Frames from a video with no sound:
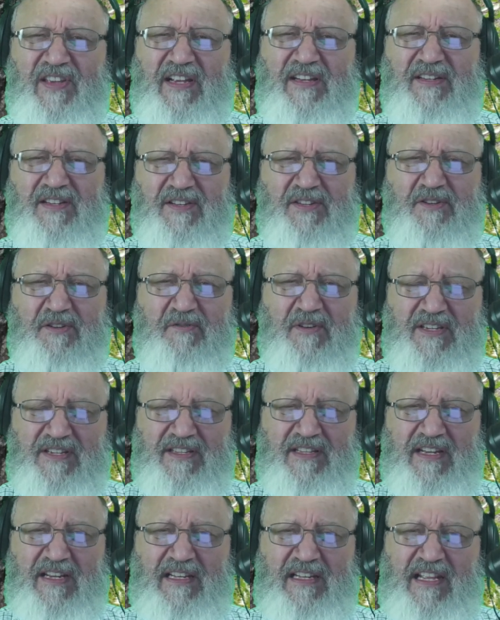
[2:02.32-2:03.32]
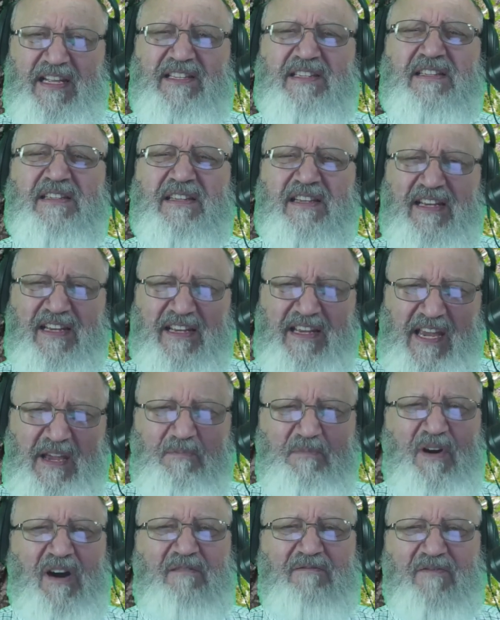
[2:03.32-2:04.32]
to do, isn't it? Let's
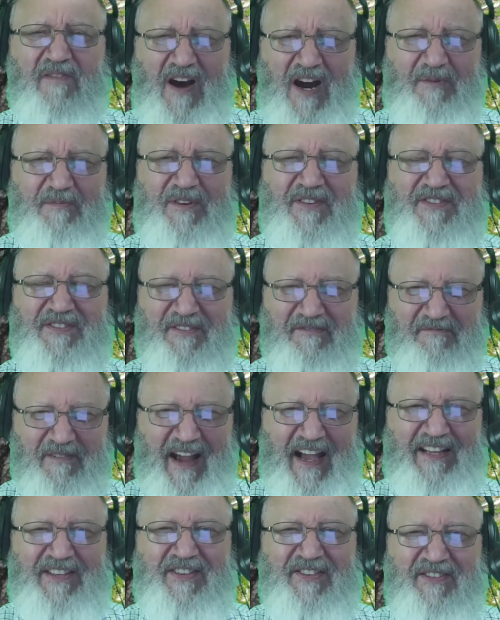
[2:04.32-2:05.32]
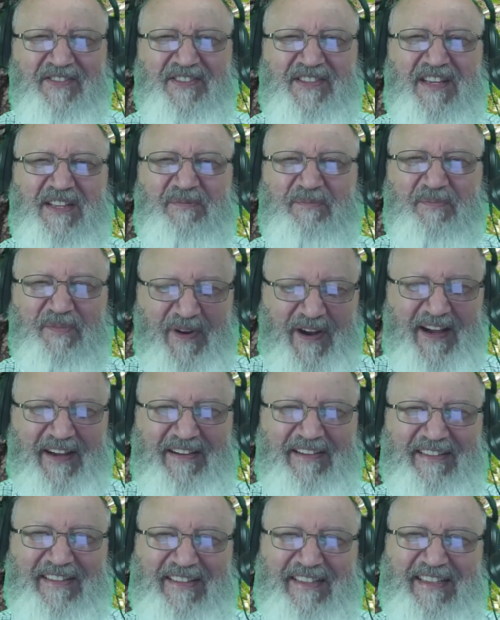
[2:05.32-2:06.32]
keep our farmers and ranchers in
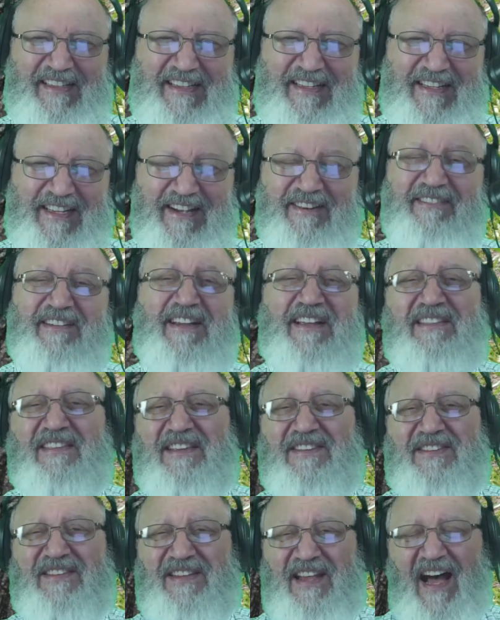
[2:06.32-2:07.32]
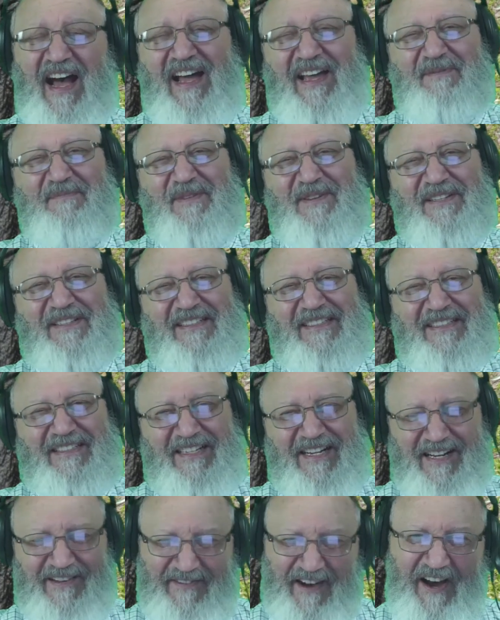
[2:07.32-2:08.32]
prayer during this time
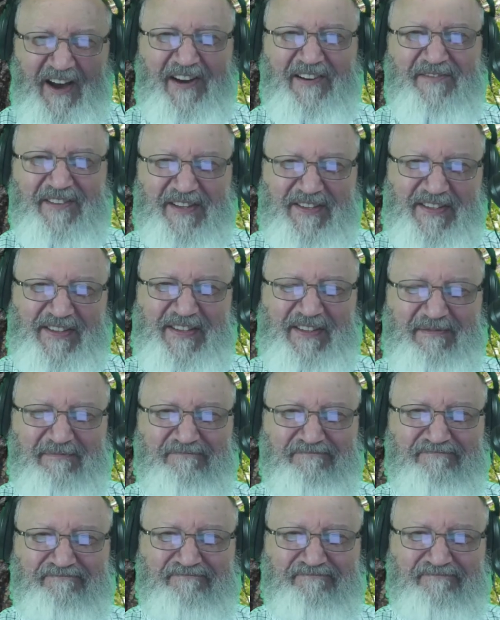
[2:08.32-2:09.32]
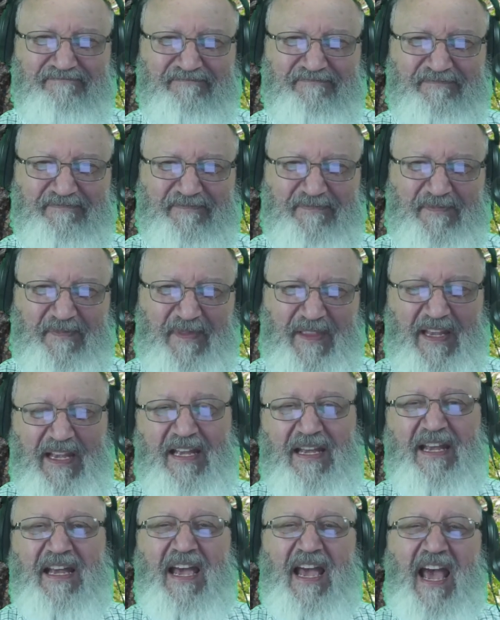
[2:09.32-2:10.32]
of harvest.
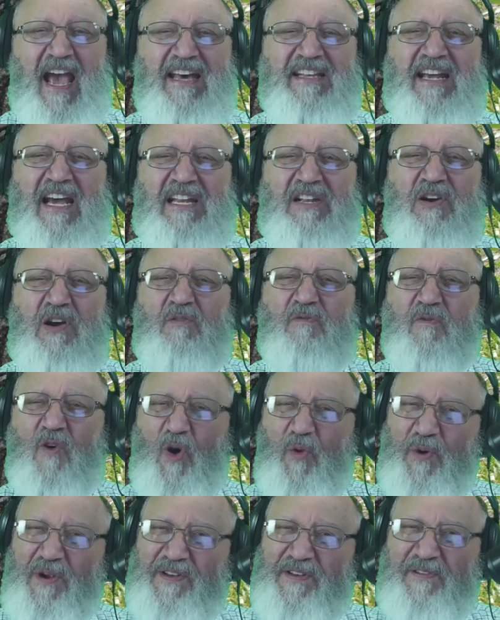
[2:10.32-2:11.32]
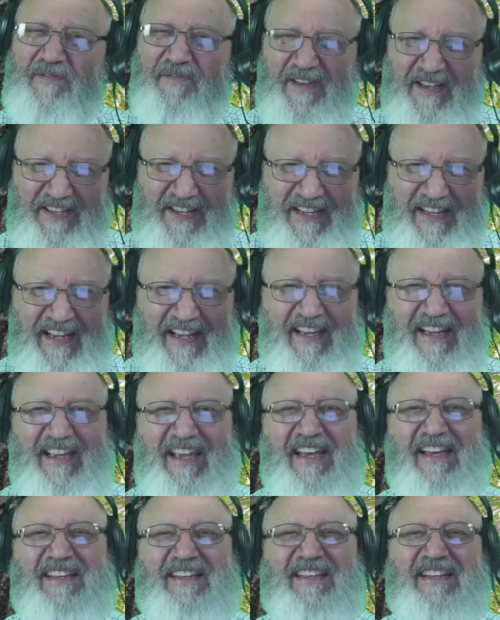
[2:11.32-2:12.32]
And I look forward to visiting
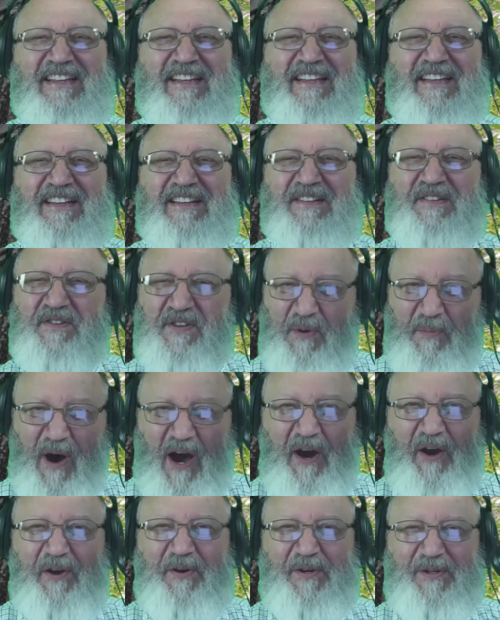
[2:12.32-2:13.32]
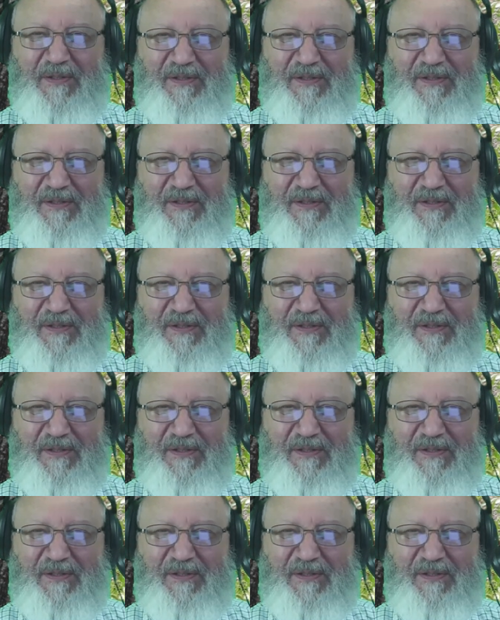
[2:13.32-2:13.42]
again tomorrow.